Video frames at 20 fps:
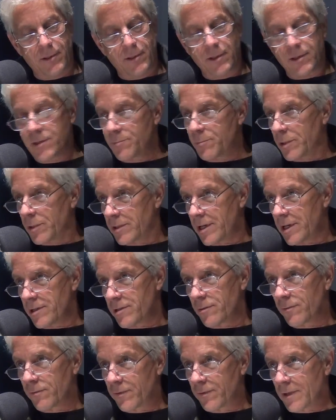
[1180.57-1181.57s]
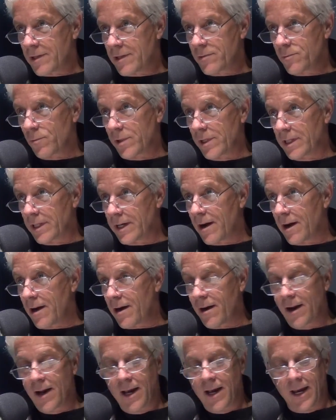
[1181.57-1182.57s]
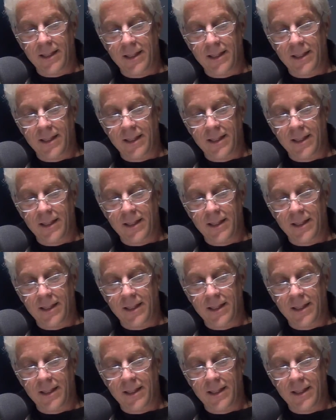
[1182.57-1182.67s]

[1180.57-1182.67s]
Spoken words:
these potential floods really are.